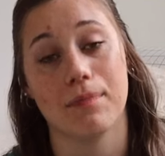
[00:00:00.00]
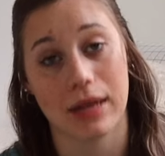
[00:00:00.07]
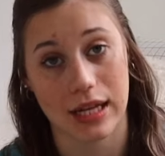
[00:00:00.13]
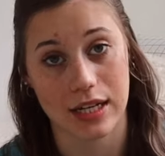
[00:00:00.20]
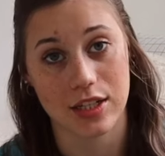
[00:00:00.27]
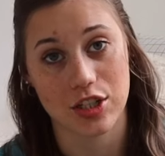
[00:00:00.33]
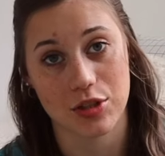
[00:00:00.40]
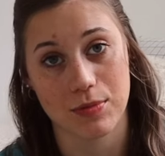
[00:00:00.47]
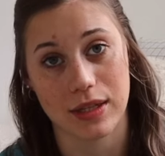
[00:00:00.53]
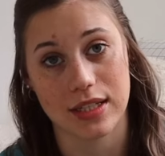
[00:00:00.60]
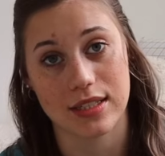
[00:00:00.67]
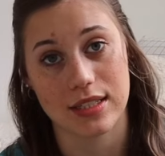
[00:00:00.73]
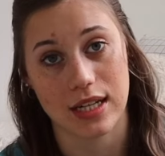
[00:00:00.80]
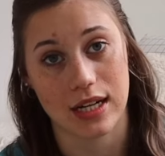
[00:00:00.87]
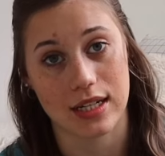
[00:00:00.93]

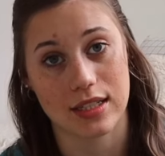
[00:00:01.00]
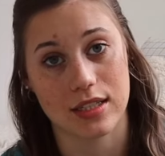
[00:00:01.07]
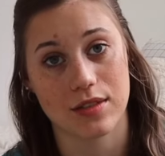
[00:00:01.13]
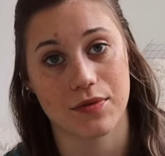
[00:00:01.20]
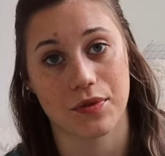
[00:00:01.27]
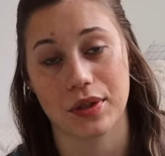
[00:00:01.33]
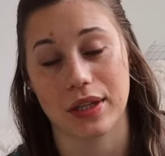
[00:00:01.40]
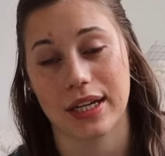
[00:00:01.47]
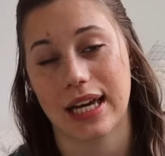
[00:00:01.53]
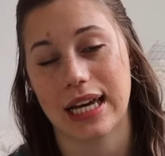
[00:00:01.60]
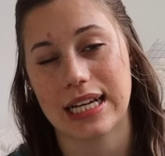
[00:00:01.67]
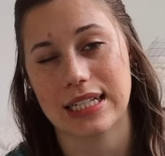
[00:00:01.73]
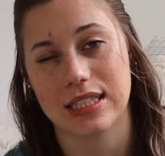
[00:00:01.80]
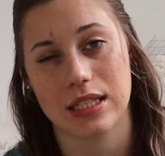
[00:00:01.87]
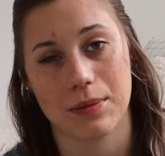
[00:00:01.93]
management does for like
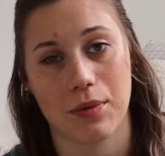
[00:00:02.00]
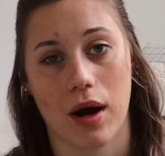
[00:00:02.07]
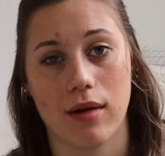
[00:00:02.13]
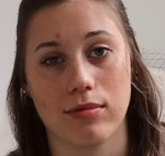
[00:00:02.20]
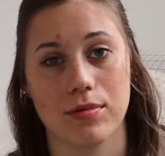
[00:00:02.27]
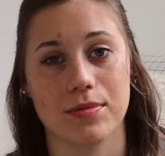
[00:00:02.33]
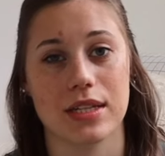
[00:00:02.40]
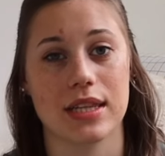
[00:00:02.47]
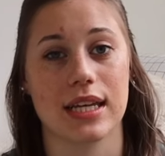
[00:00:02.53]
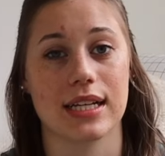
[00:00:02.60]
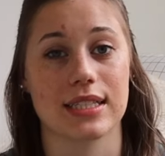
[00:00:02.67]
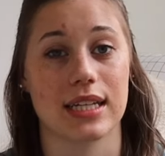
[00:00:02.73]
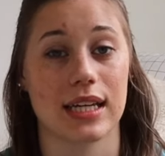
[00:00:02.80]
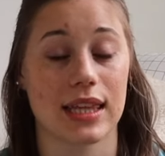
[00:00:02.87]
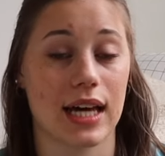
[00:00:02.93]
A C problems and
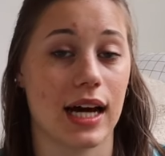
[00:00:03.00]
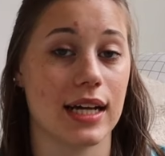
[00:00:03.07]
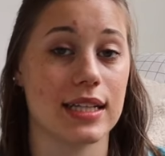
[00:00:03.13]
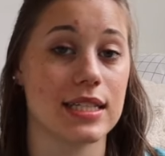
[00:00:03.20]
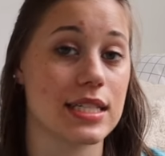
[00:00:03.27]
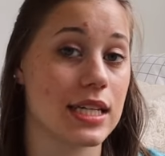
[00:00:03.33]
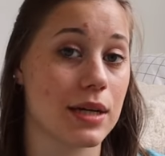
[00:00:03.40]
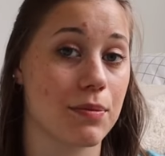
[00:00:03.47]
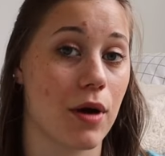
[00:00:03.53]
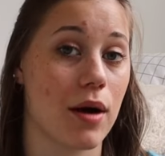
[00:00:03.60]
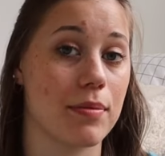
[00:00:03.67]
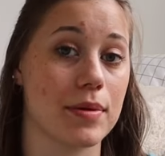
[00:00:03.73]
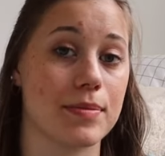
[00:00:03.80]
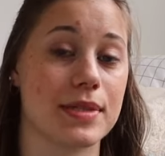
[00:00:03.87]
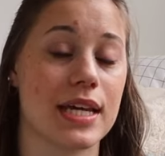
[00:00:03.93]
things like that and sink
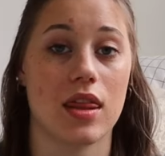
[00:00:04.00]
problems.